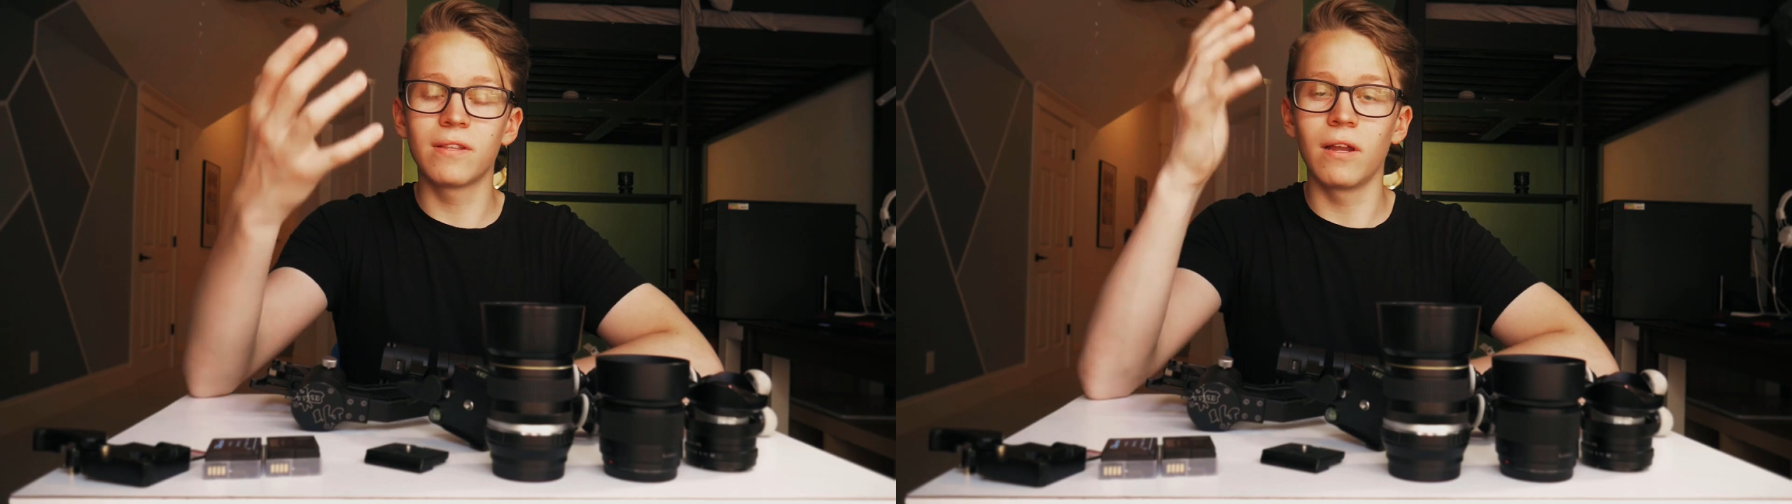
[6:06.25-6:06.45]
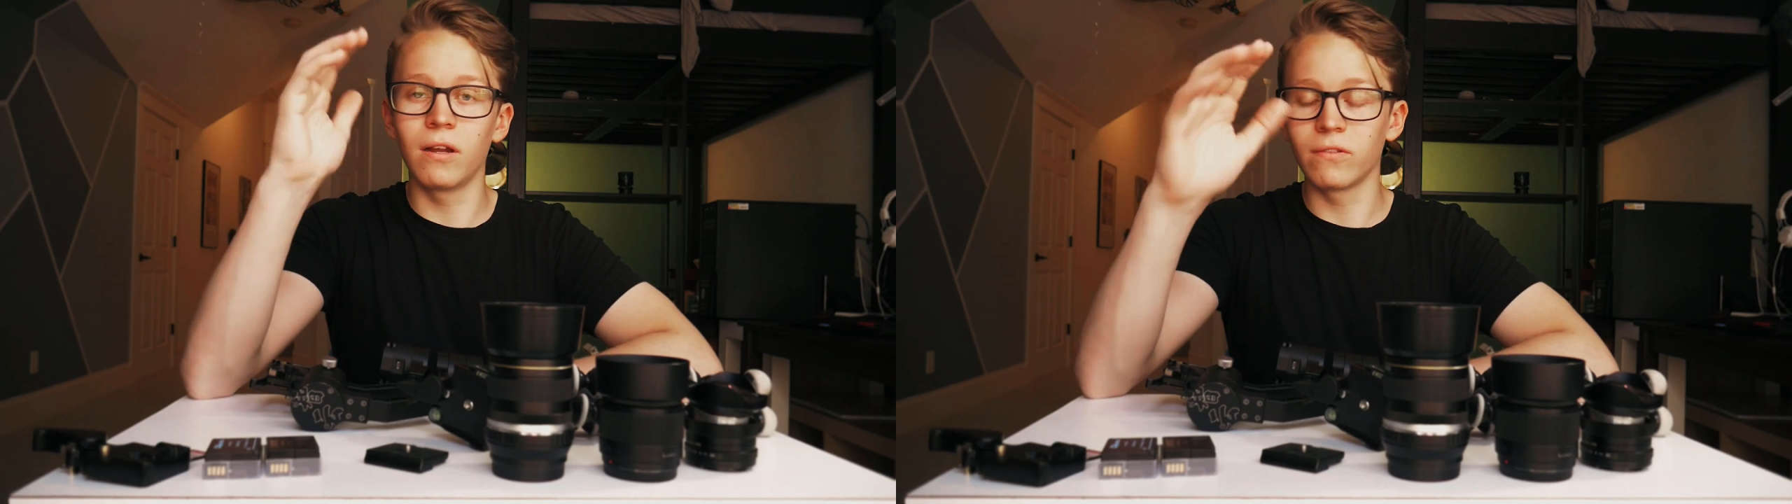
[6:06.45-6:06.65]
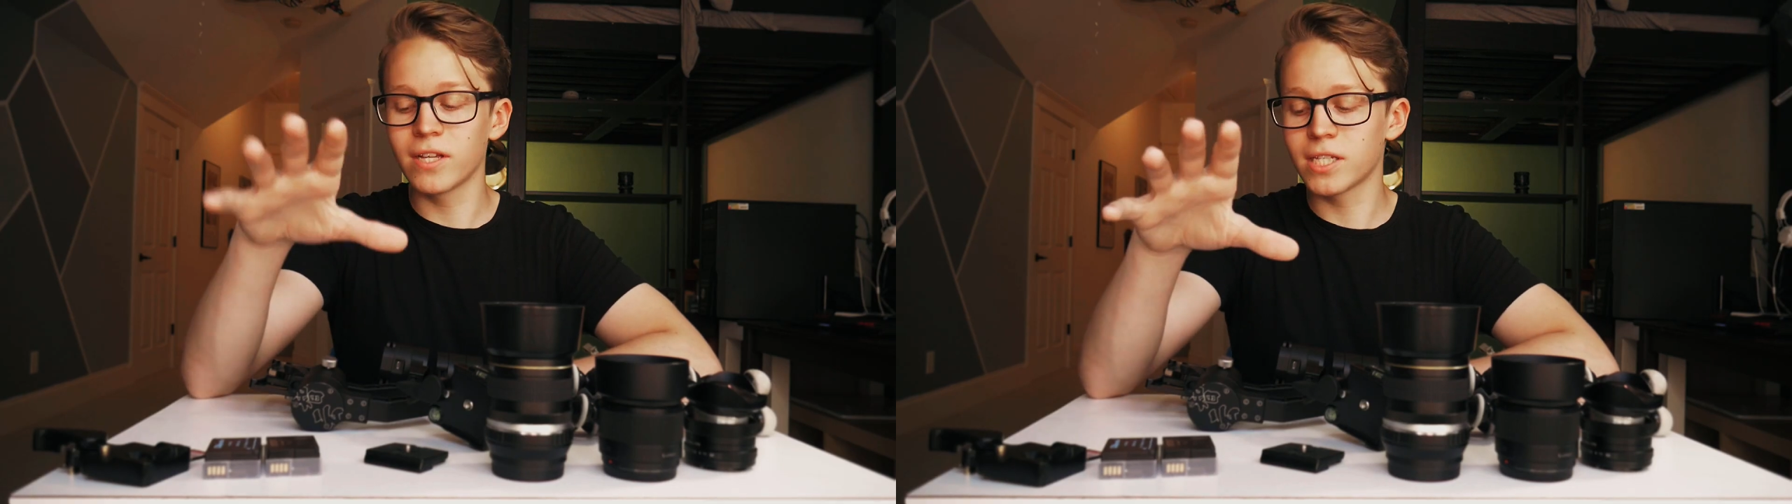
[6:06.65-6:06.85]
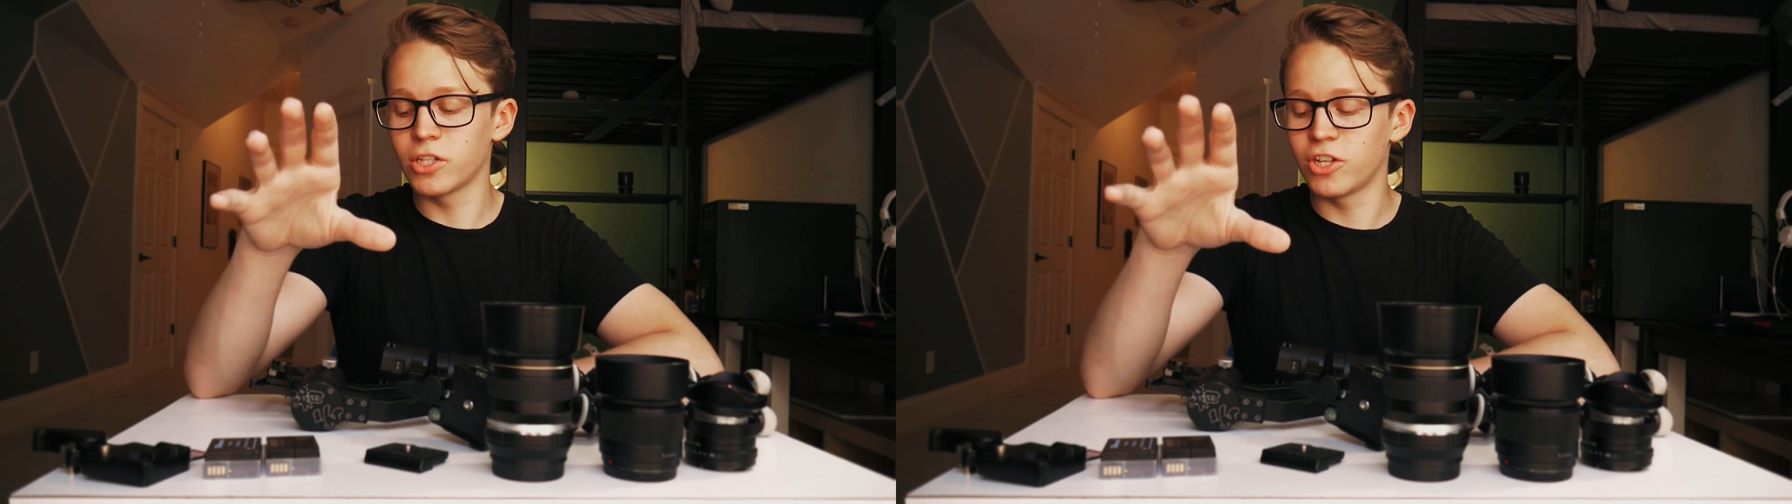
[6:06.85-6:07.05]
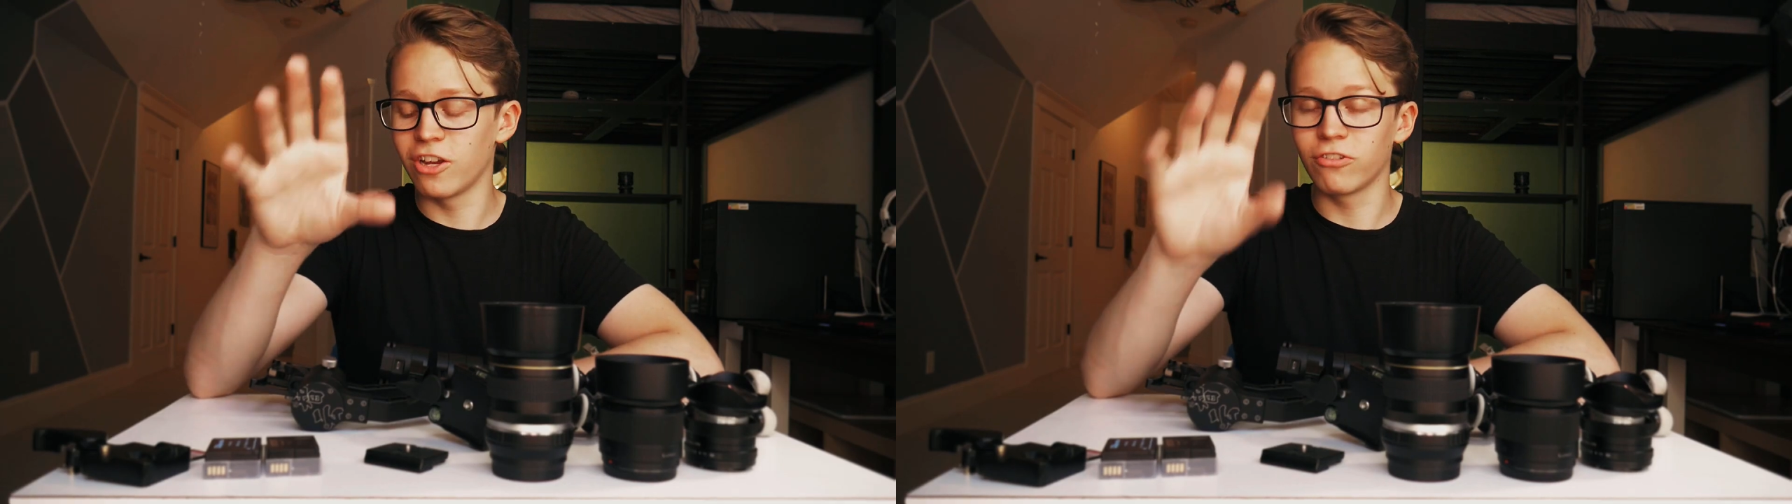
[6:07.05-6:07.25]
that unless
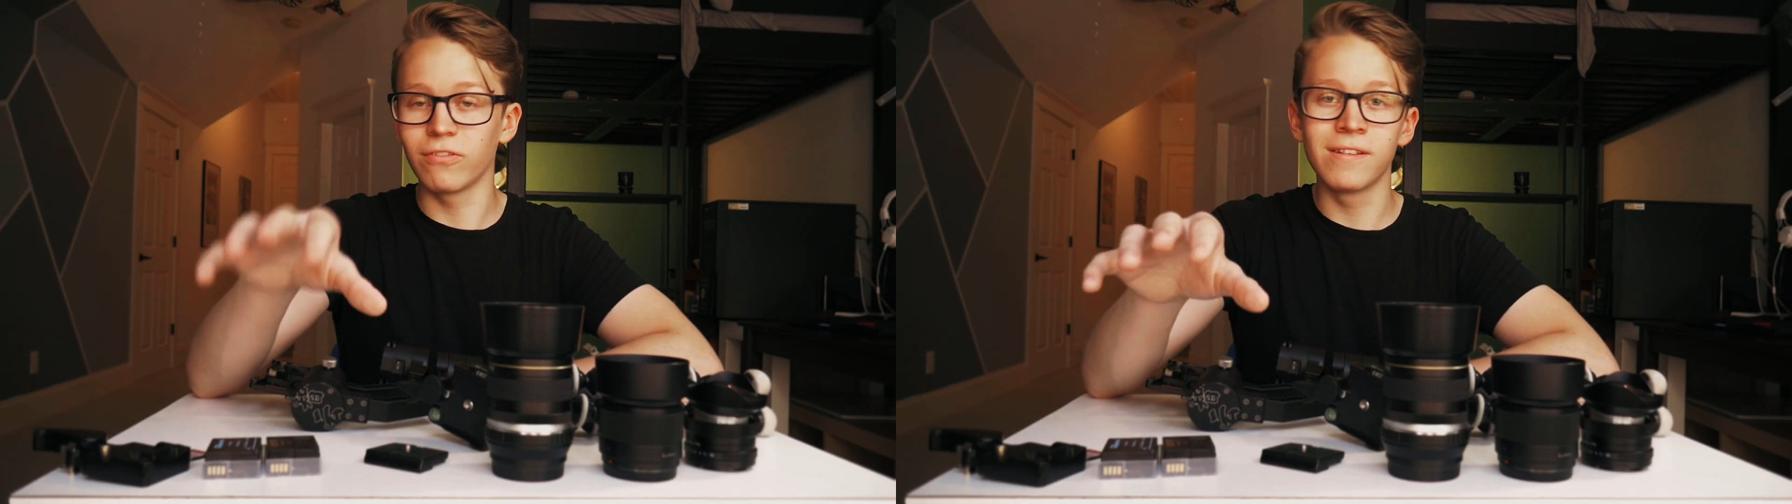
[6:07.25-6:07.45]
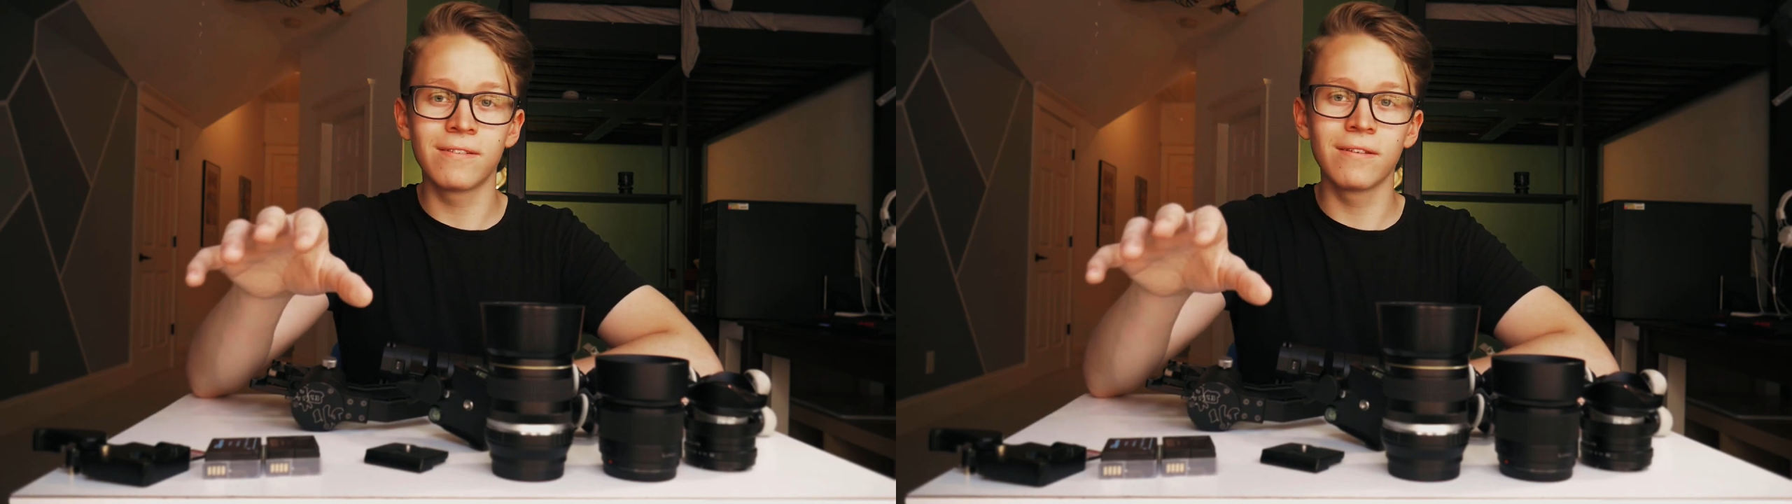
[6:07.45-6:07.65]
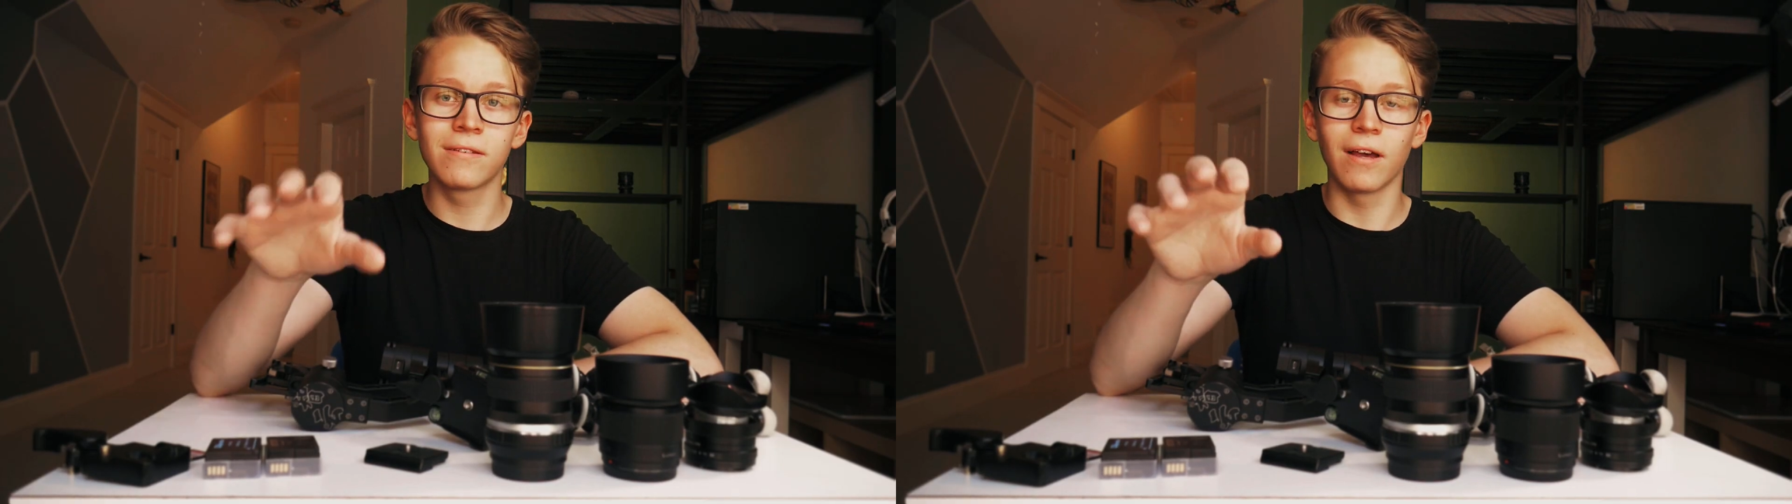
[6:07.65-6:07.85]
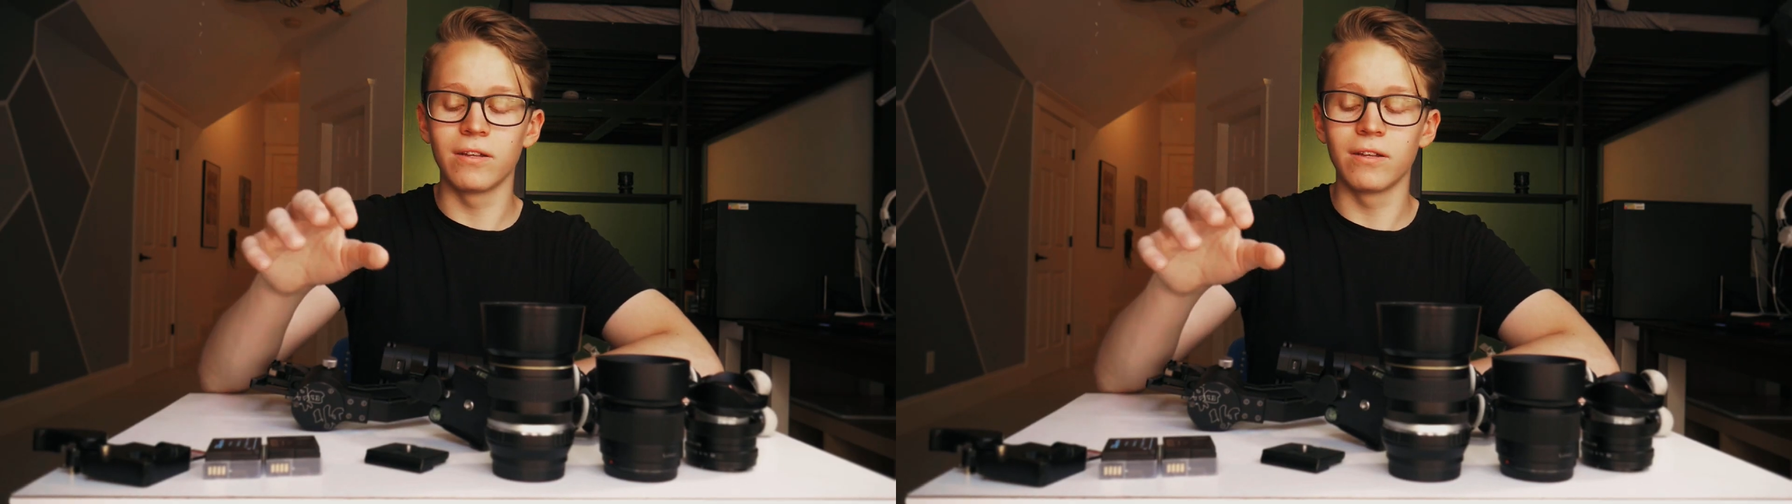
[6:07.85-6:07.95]
I change lenses,